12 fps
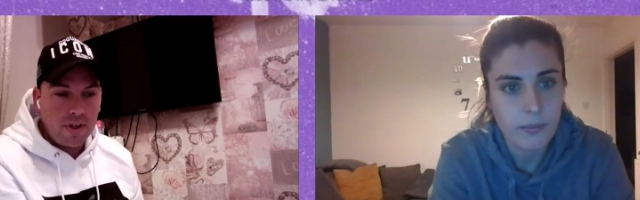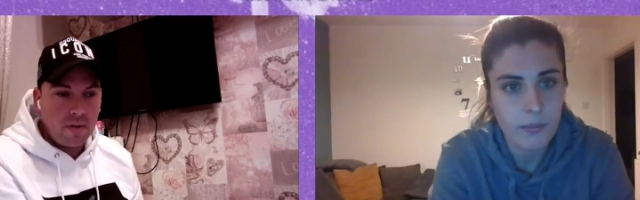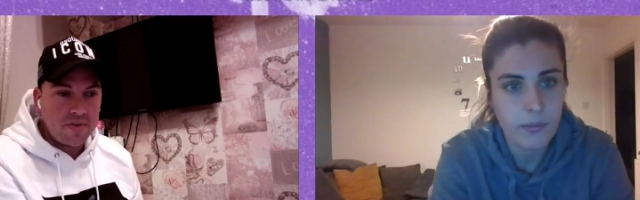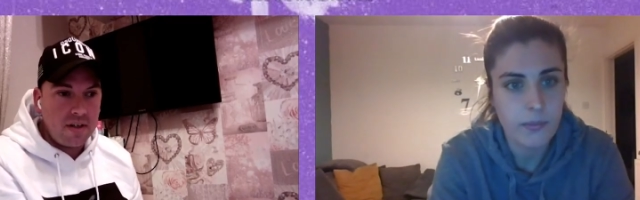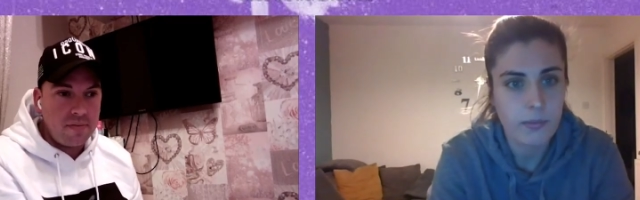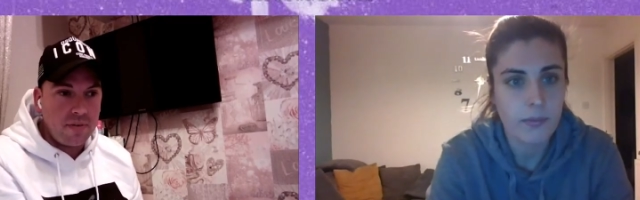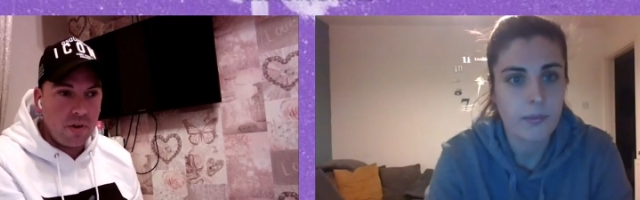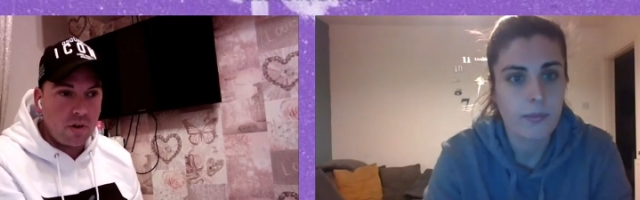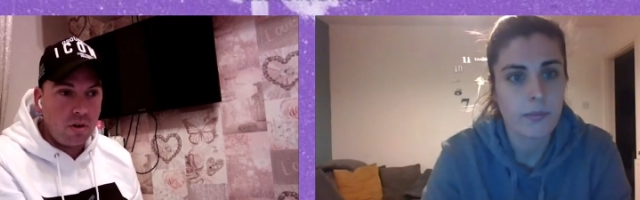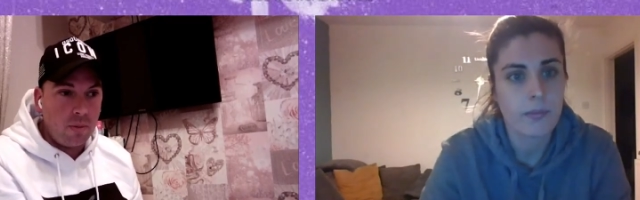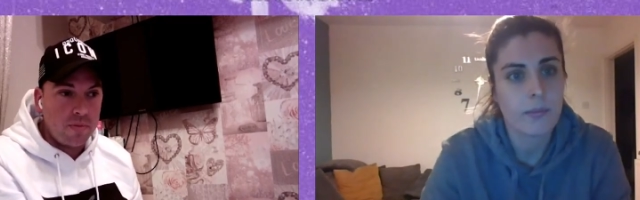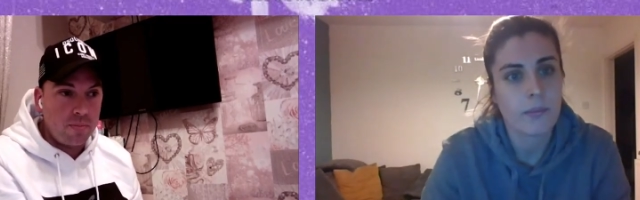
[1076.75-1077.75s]
Speaker 1: but now I've seen a
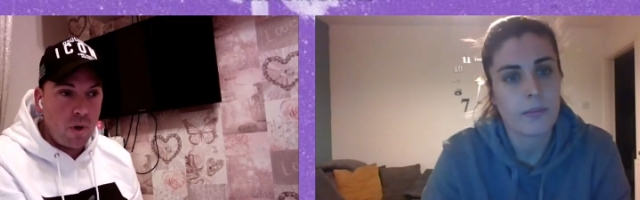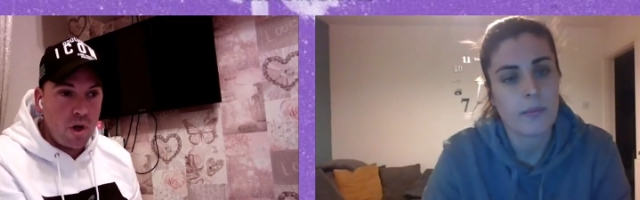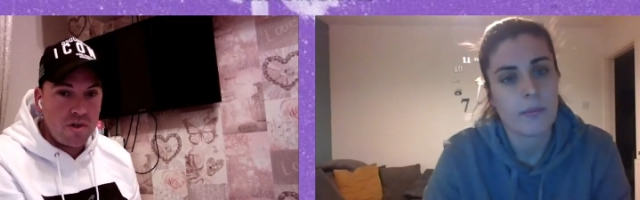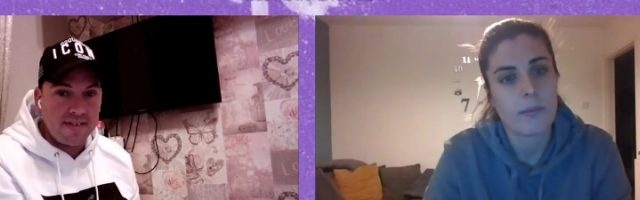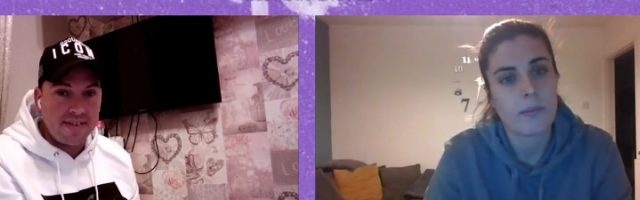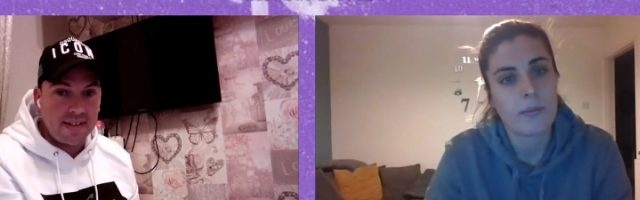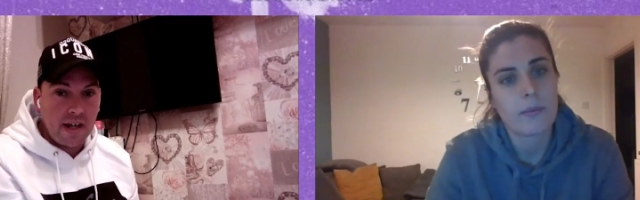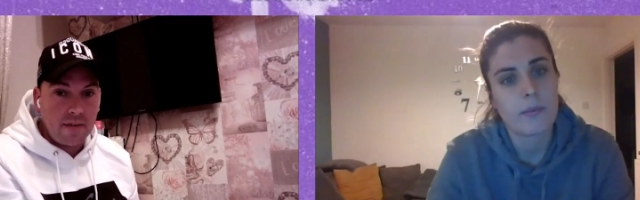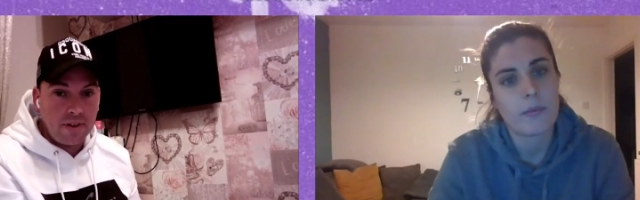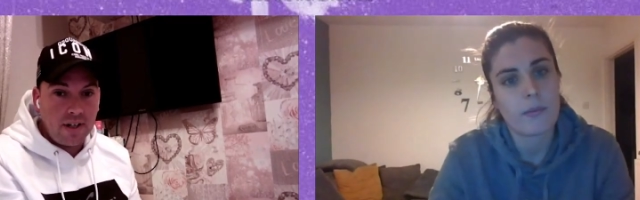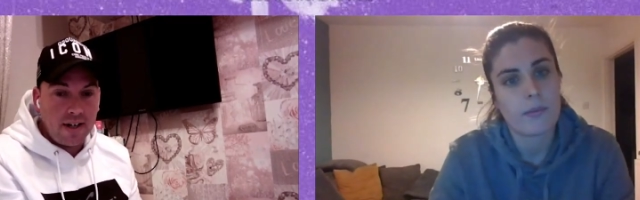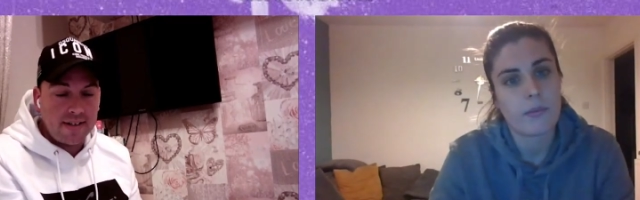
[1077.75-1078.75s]
few clubs merging
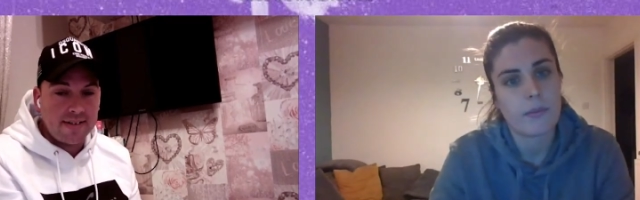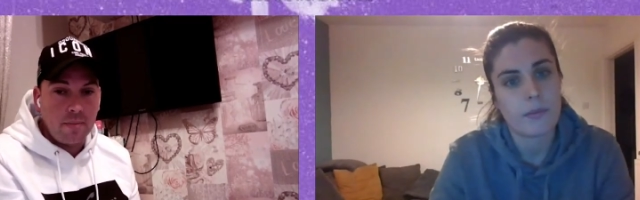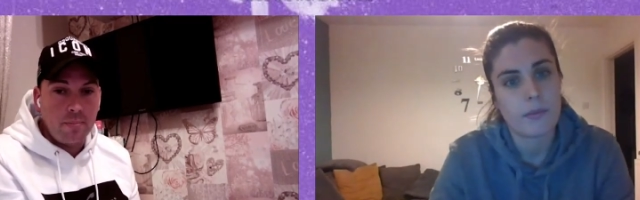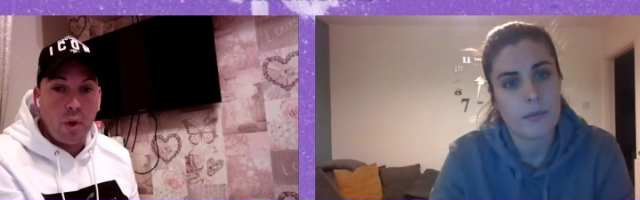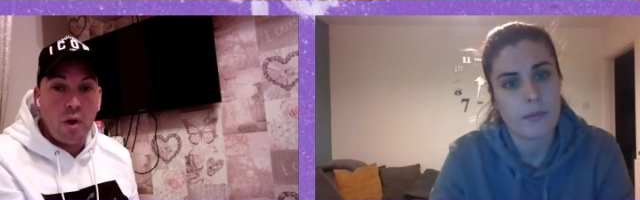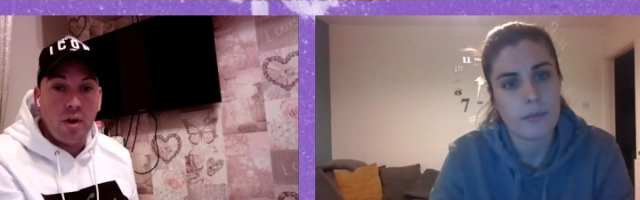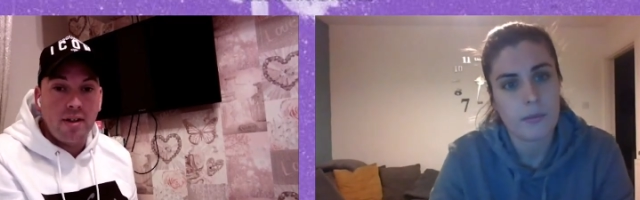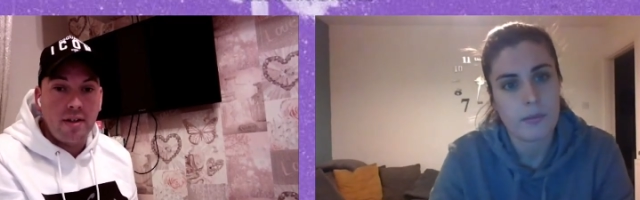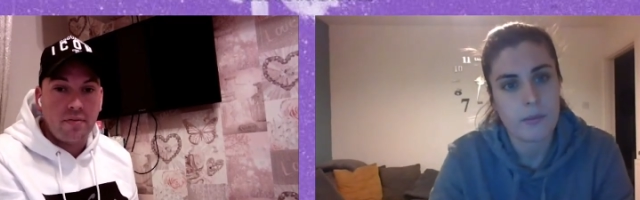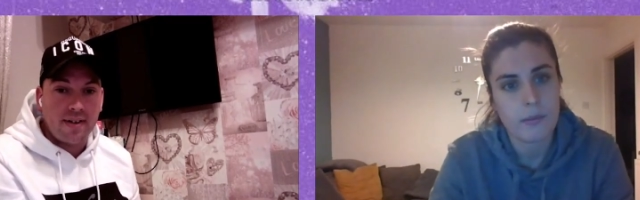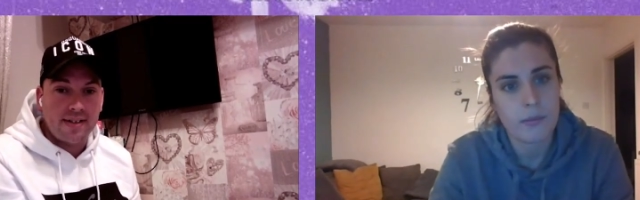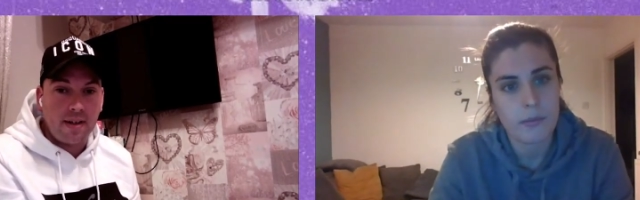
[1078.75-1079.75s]
together, like say
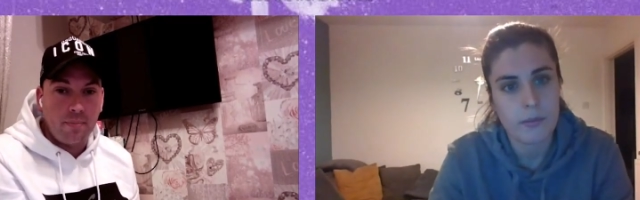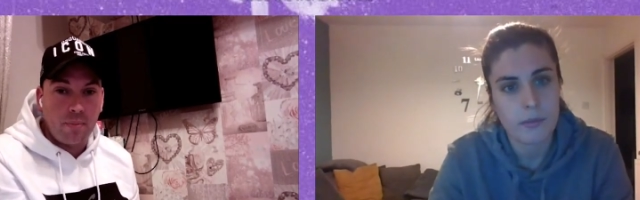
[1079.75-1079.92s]
Burnley, for